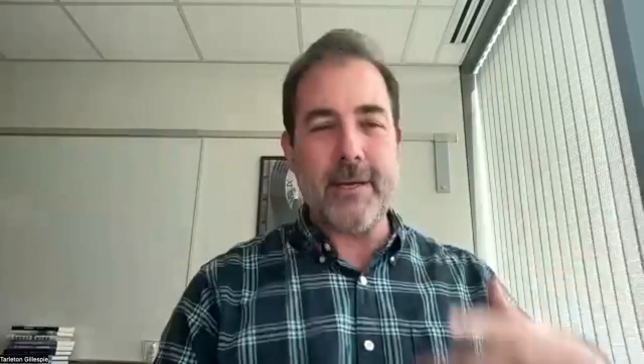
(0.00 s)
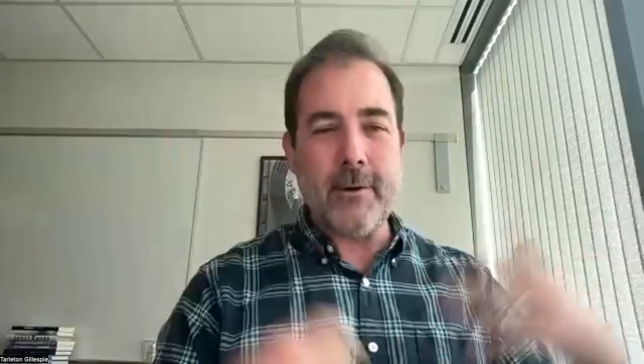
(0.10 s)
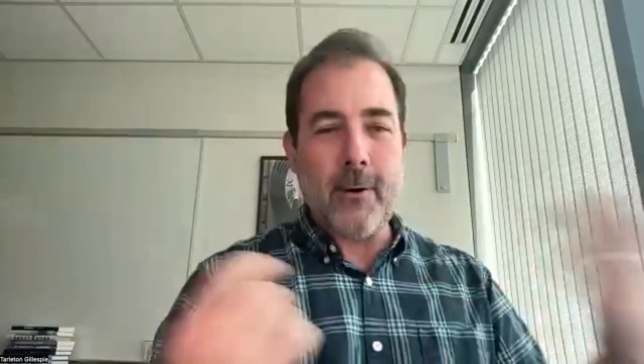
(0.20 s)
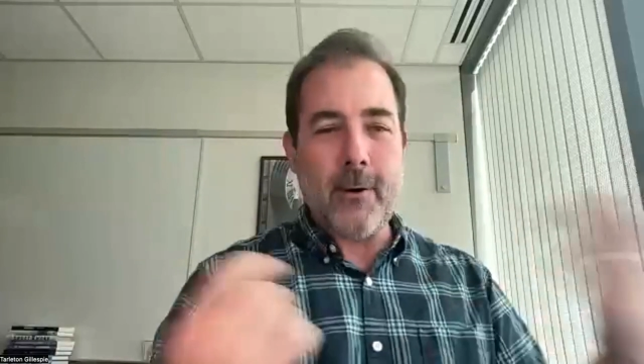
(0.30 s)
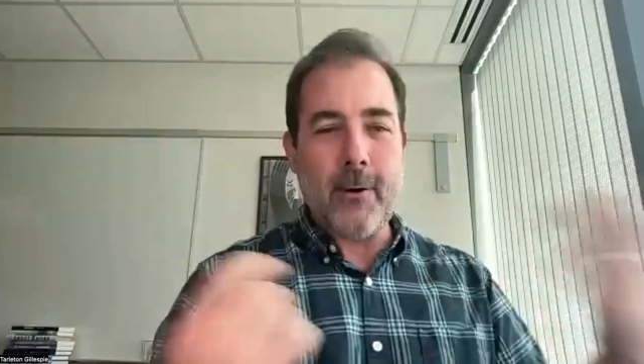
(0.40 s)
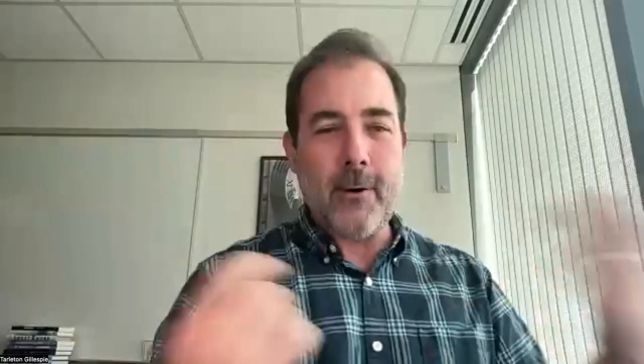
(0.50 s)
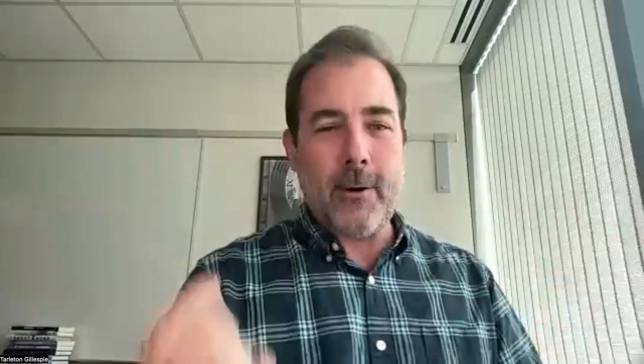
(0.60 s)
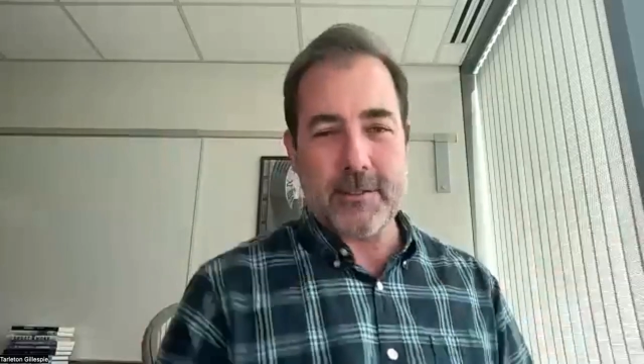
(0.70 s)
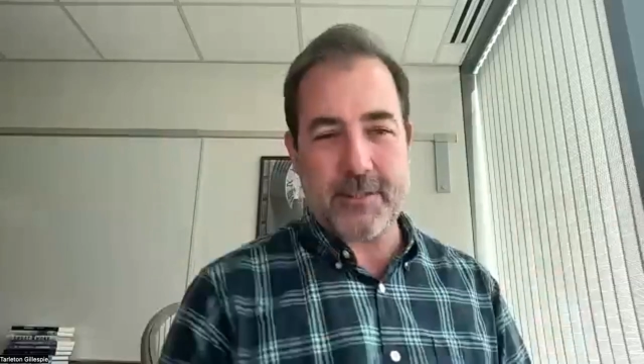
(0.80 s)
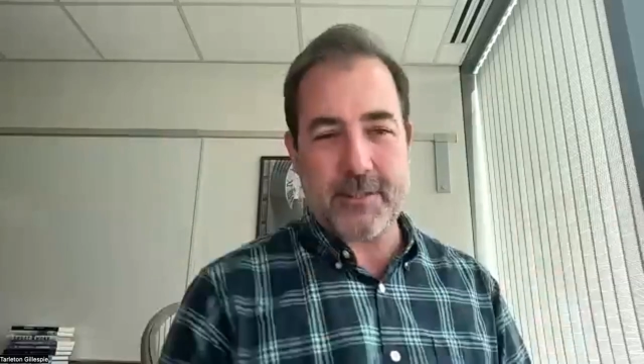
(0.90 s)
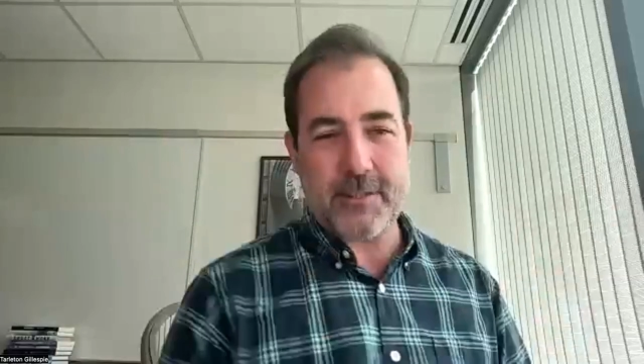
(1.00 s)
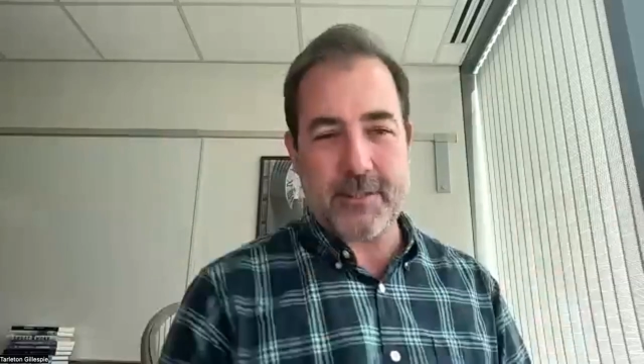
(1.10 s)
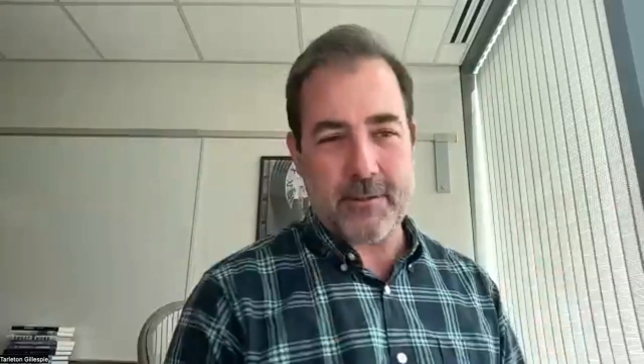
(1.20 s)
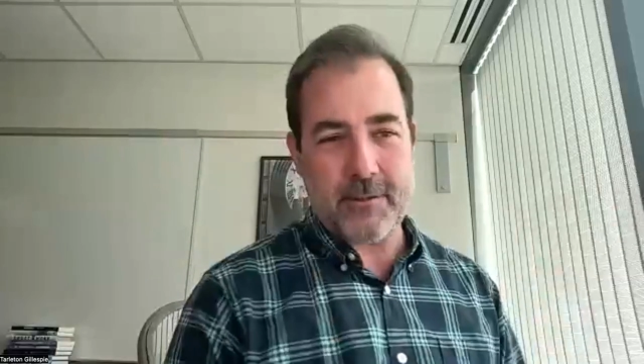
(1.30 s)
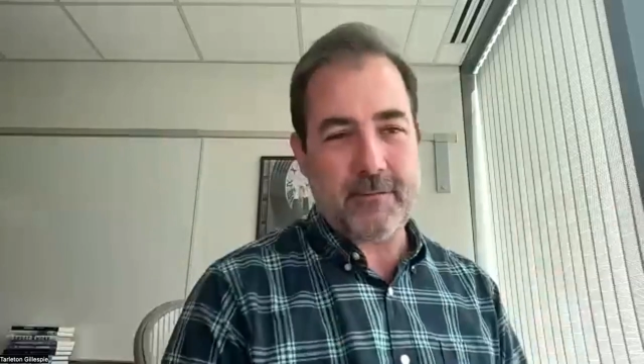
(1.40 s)
all sort
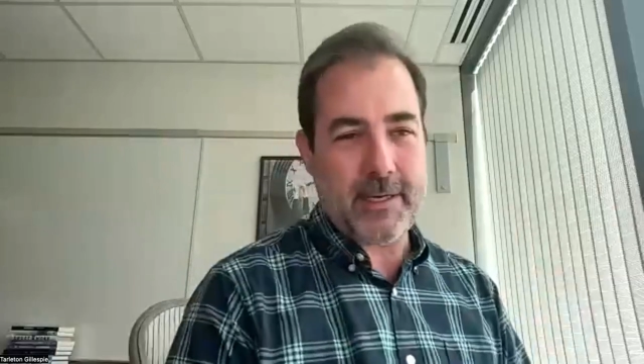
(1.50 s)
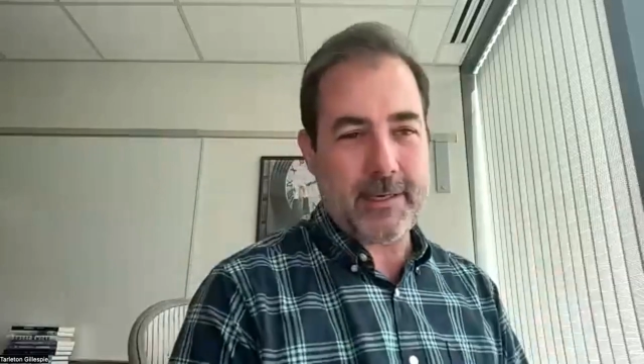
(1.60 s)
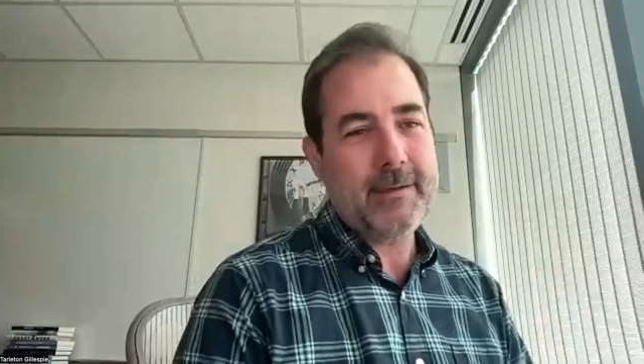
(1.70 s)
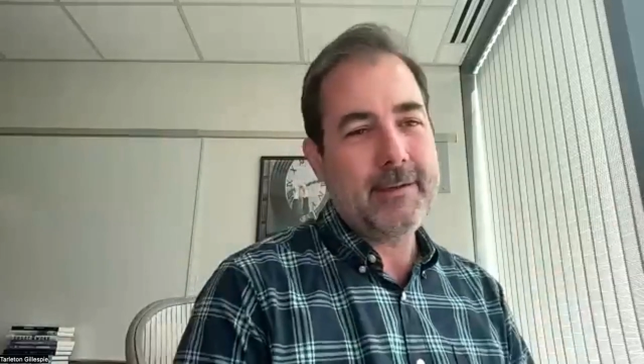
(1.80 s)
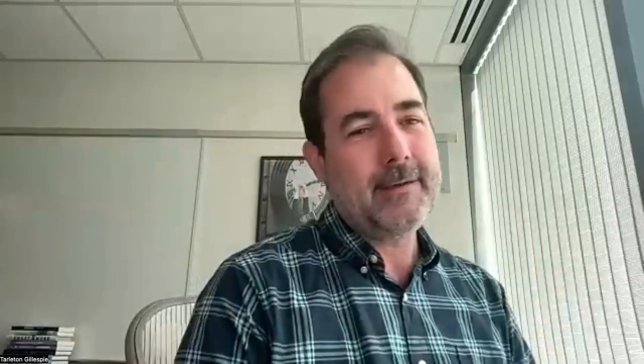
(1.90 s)
of like